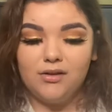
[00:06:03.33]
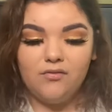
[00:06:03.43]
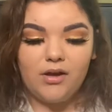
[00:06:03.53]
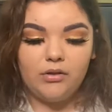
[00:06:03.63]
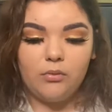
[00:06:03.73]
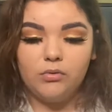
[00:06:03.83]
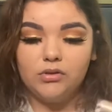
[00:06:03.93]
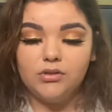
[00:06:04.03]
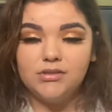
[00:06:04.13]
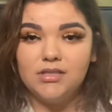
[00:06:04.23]
how that one
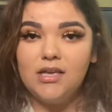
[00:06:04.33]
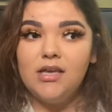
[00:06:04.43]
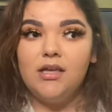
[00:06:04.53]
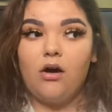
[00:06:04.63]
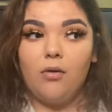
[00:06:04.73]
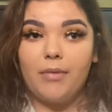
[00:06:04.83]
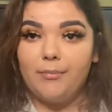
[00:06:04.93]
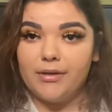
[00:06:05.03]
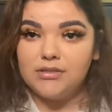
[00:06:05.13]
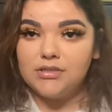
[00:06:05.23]
looks on my
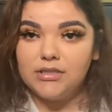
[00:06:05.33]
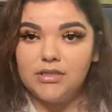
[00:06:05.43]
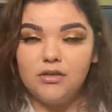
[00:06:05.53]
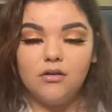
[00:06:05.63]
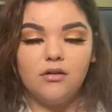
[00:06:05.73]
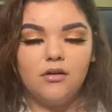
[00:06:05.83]
bestie.